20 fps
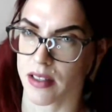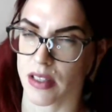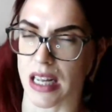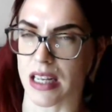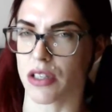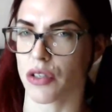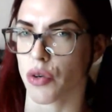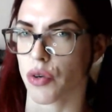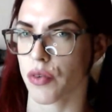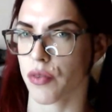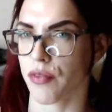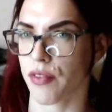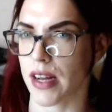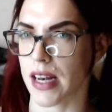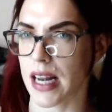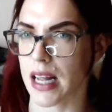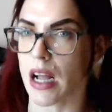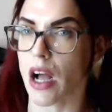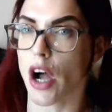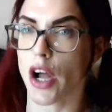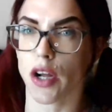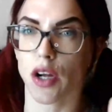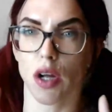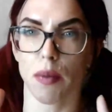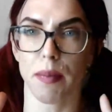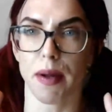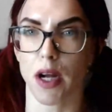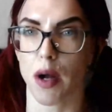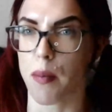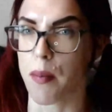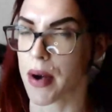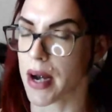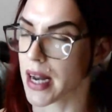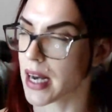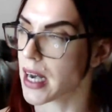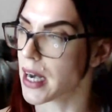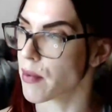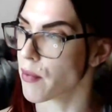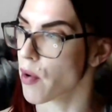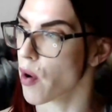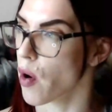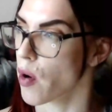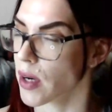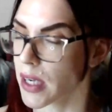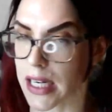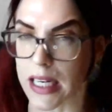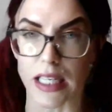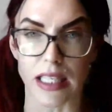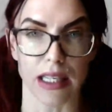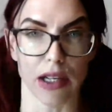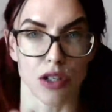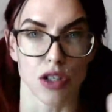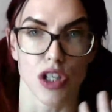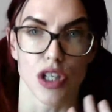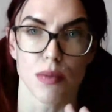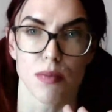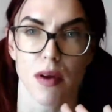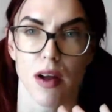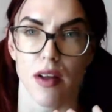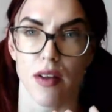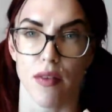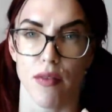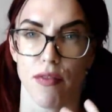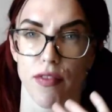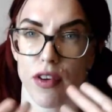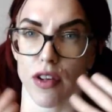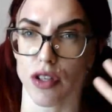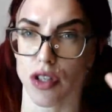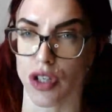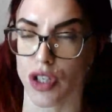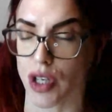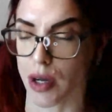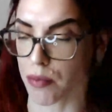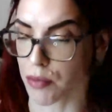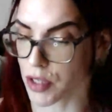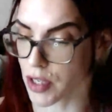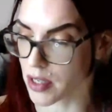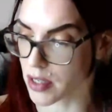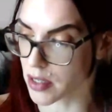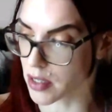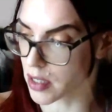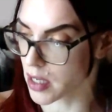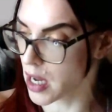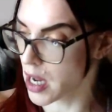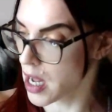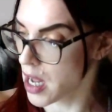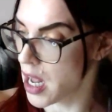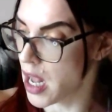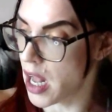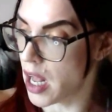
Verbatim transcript: That sort of feeling. I could be completely wrong. These are just my first assumptions.